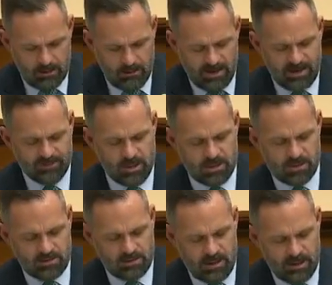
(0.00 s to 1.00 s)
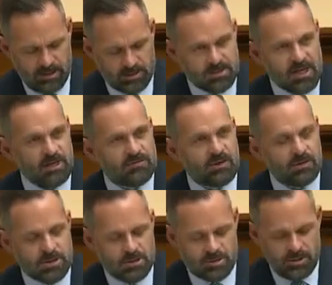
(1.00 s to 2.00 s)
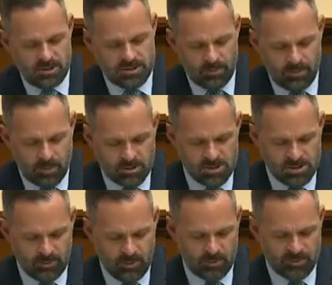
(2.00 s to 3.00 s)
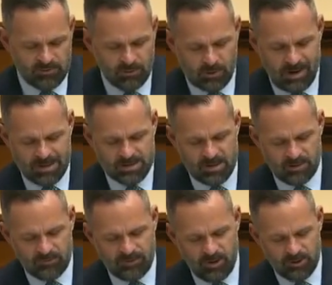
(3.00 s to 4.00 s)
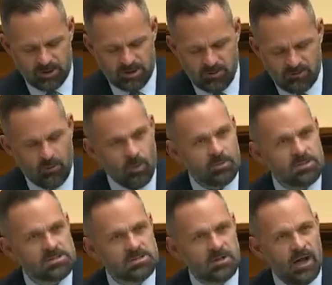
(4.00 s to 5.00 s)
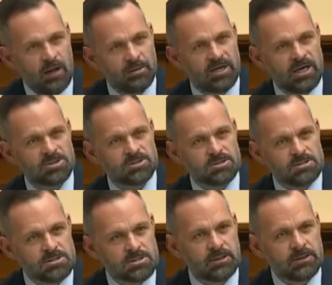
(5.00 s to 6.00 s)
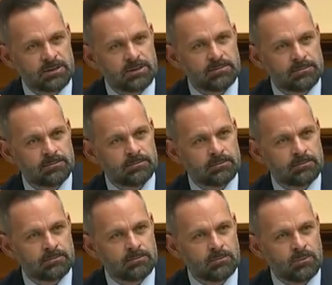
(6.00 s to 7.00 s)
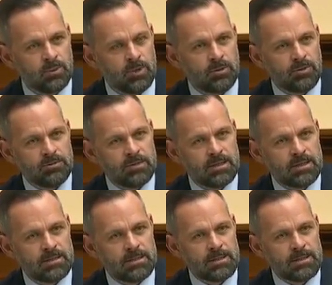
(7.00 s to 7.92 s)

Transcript: My definition and understanding of dereliction of duty is a person's purposeful or accidental failure to perform his obligations. Do we agree with that?